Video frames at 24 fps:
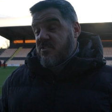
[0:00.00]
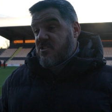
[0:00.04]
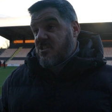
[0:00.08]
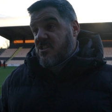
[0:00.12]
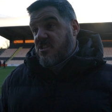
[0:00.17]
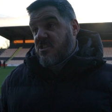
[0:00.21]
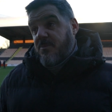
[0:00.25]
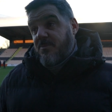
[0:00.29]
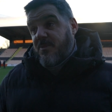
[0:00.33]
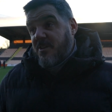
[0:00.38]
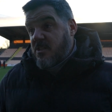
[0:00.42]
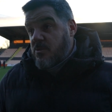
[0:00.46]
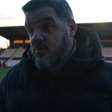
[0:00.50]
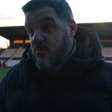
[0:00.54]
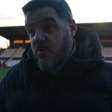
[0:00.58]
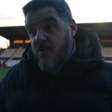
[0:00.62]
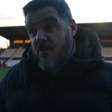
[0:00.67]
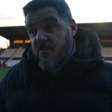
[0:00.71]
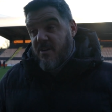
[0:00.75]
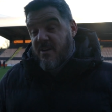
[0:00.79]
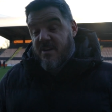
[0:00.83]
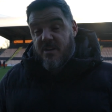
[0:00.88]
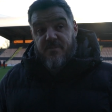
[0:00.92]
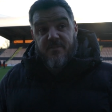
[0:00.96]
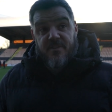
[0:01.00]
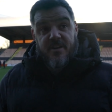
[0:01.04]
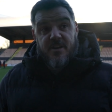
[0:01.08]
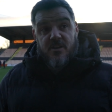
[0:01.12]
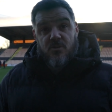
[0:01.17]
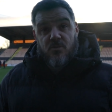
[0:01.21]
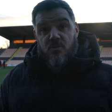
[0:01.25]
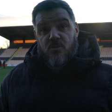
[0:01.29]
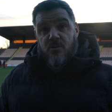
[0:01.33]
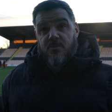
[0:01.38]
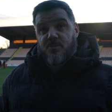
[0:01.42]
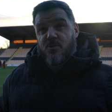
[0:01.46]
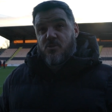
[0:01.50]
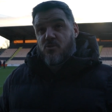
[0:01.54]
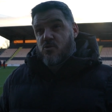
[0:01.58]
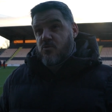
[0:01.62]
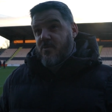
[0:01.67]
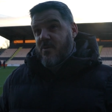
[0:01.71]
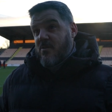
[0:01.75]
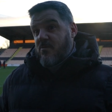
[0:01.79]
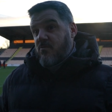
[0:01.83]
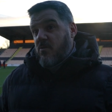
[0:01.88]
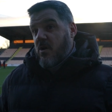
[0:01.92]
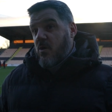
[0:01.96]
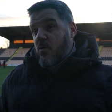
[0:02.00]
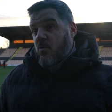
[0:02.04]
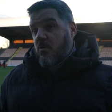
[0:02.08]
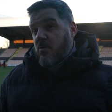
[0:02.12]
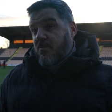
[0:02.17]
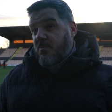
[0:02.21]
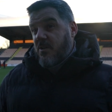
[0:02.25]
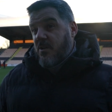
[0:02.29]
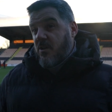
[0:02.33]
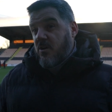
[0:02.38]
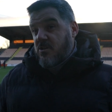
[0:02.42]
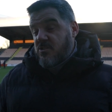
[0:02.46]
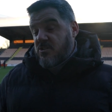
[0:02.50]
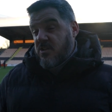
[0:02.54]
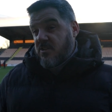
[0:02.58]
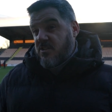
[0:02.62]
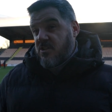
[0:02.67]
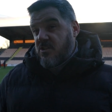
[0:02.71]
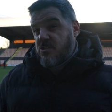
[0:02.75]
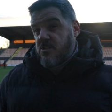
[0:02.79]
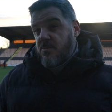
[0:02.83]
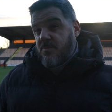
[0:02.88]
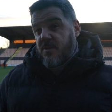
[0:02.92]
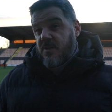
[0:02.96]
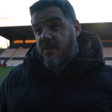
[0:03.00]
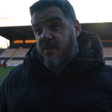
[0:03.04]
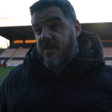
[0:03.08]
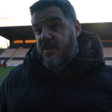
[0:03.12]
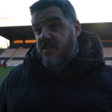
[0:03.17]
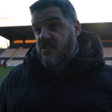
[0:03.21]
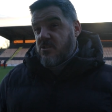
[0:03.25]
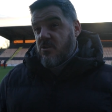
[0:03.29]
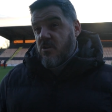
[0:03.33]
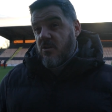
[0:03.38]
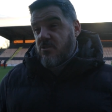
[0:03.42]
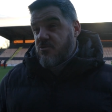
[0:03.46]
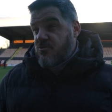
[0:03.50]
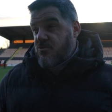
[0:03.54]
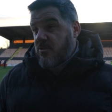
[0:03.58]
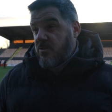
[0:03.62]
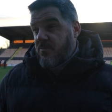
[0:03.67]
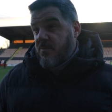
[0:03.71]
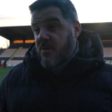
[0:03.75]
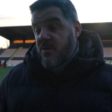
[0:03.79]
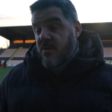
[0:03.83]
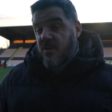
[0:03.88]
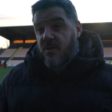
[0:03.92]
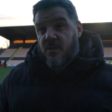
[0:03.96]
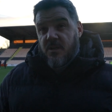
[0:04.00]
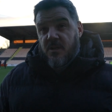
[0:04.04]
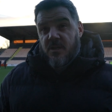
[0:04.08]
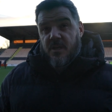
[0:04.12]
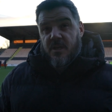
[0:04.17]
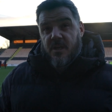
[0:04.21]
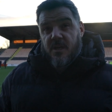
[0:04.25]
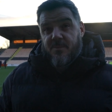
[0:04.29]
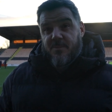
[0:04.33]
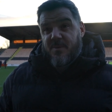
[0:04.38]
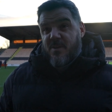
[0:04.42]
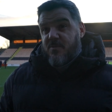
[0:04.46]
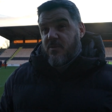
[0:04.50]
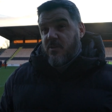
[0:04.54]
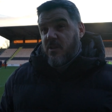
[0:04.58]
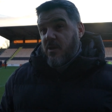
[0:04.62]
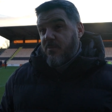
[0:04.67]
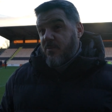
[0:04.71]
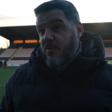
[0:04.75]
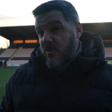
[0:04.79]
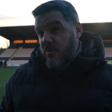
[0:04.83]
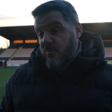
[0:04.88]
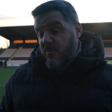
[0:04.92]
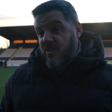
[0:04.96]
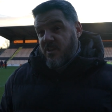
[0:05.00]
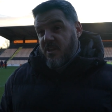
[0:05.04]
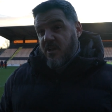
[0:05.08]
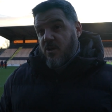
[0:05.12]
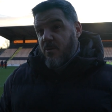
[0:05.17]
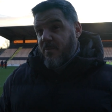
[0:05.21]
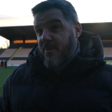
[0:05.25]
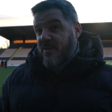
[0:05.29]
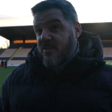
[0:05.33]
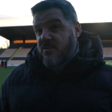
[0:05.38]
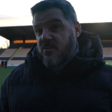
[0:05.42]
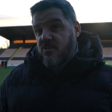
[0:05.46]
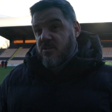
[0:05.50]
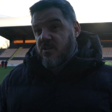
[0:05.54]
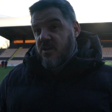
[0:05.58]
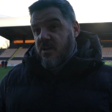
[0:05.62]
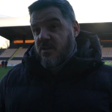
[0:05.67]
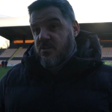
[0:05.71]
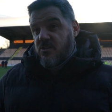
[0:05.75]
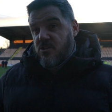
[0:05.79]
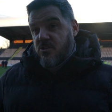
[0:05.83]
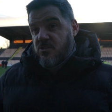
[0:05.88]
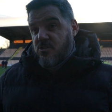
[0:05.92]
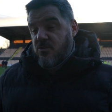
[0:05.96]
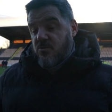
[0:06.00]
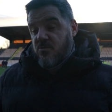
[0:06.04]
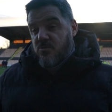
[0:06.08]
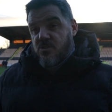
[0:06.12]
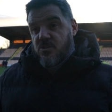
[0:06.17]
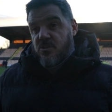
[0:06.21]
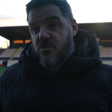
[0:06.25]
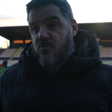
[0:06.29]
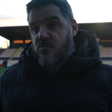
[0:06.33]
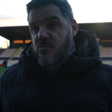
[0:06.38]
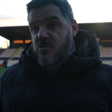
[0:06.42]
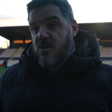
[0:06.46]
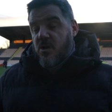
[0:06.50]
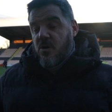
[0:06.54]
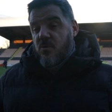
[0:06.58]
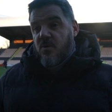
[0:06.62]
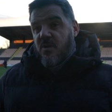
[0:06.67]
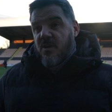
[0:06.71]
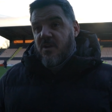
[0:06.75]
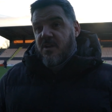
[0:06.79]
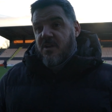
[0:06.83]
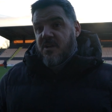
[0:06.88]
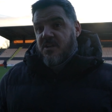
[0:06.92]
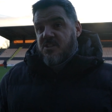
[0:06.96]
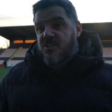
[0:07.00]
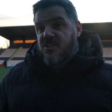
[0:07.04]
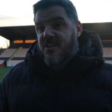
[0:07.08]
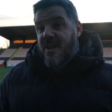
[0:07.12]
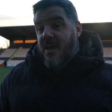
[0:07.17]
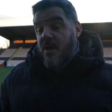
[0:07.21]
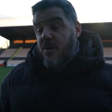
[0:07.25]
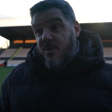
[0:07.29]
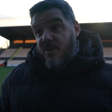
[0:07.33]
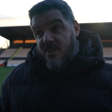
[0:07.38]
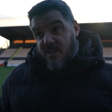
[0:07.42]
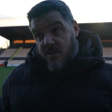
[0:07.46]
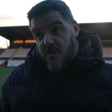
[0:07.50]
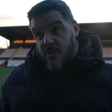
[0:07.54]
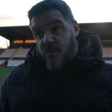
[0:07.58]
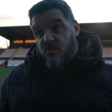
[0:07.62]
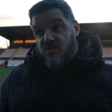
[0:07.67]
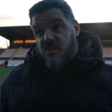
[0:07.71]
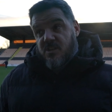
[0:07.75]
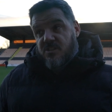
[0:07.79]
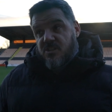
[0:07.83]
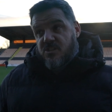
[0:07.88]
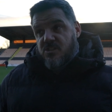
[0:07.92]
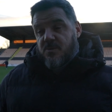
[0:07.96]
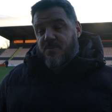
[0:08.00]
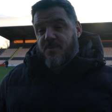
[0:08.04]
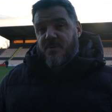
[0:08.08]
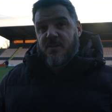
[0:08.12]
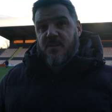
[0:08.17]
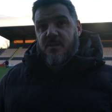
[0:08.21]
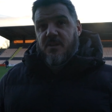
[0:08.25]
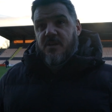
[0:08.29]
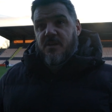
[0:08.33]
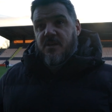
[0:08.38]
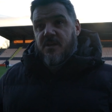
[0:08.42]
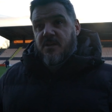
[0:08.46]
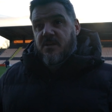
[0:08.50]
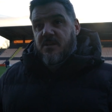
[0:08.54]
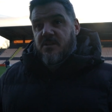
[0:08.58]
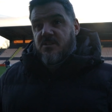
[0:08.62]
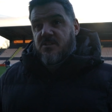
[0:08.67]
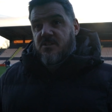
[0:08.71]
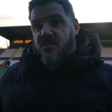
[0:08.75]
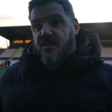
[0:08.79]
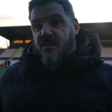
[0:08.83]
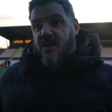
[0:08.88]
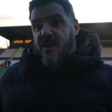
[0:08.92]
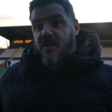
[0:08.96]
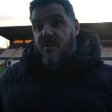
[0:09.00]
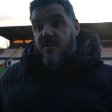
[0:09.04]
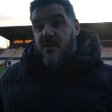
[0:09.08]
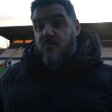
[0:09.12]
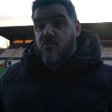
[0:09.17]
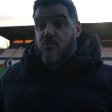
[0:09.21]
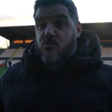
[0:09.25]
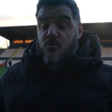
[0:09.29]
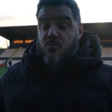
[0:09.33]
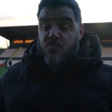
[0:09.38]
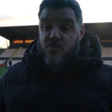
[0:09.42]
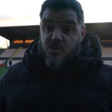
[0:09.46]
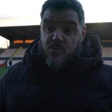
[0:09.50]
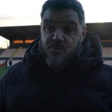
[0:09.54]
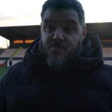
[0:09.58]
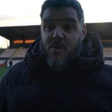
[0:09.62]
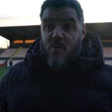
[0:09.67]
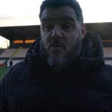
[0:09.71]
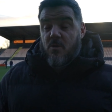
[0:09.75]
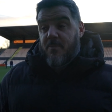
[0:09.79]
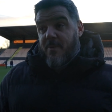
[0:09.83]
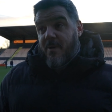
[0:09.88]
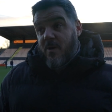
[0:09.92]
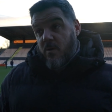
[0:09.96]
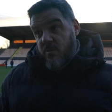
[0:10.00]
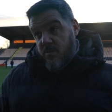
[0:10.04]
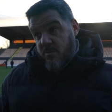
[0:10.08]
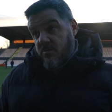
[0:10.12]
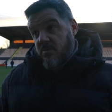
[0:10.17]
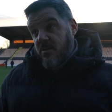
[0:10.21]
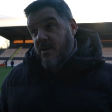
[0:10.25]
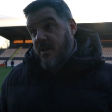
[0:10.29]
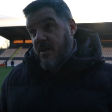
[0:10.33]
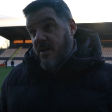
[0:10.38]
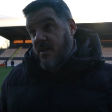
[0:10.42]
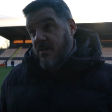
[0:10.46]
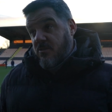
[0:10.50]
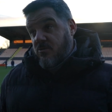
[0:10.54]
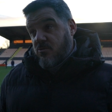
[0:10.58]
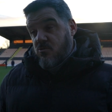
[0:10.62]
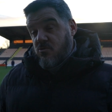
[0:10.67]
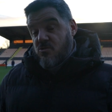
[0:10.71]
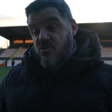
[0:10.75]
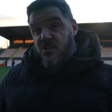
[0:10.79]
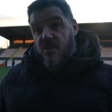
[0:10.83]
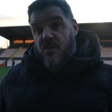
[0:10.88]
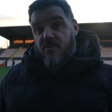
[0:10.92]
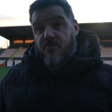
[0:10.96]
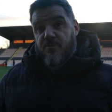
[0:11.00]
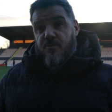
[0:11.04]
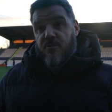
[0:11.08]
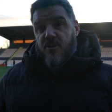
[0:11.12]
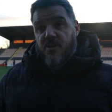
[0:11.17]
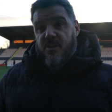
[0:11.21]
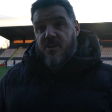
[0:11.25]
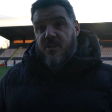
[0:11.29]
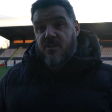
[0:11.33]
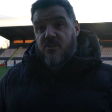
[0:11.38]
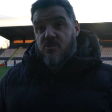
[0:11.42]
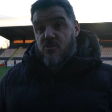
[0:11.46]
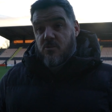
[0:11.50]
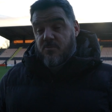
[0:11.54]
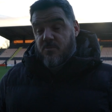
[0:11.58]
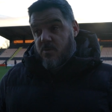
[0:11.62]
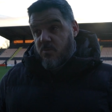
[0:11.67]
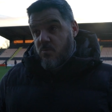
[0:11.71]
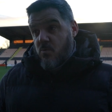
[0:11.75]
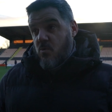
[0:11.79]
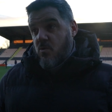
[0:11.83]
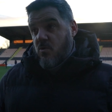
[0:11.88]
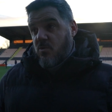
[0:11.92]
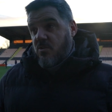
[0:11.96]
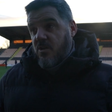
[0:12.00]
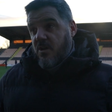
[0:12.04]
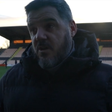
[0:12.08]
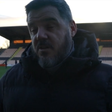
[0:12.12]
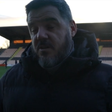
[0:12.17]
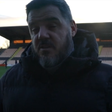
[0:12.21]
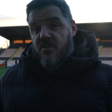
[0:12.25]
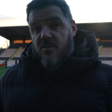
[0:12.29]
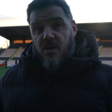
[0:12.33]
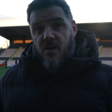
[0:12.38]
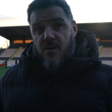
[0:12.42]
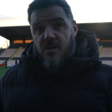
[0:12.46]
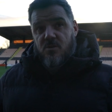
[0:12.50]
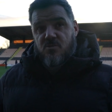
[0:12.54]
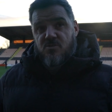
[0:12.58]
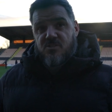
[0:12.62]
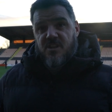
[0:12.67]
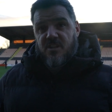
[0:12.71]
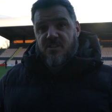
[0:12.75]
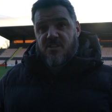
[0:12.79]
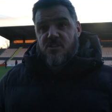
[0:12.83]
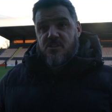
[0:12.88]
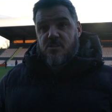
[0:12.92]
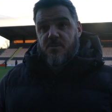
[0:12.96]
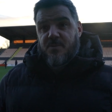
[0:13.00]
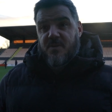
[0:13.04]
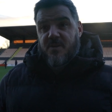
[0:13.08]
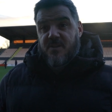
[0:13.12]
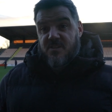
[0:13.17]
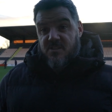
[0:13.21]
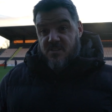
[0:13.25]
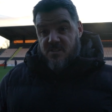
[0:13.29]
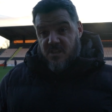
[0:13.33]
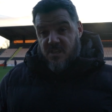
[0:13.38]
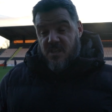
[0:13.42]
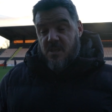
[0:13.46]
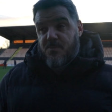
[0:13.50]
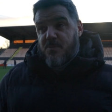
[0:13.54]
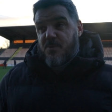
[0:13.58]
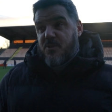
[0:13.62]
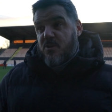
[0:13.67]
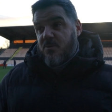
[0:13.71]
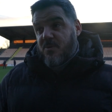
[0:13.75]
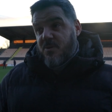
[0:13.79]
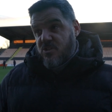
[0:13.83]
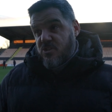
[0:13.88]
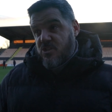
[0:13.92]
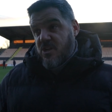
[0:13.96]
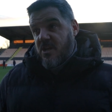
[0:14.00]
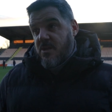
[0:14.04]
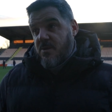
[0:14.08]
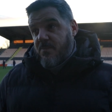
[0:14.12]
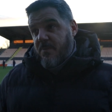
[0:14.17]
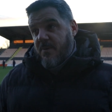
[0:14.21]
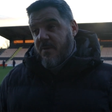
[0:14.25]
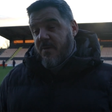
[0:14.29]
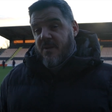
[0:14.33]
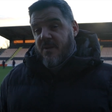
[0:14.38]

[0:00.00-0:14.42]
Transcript: 60 minutes we were very, very good and we just went rogue and we lost that discipline against Altrincham, um, even they, when they go back to 2-2. Uh, so today we didn't lose our discipline. Today, that was something we spoke about uh, Thursday and Friday and something we walked on, not losing our discipline, keeping to our shape,